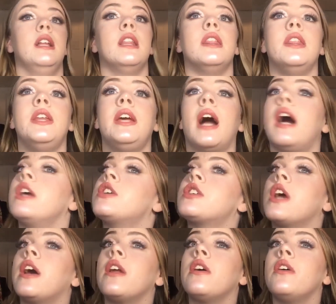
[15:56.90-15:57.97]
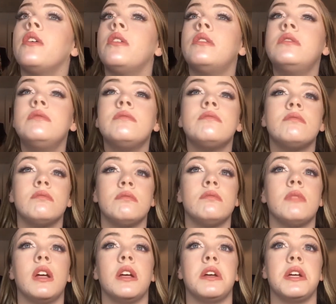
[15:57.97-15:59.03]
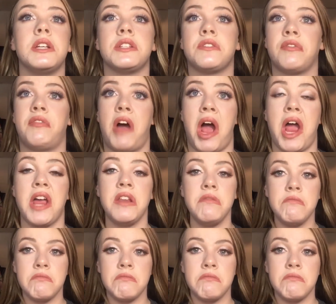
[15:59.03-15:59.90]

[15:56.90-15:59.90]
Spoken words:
The eyeshadow is fine.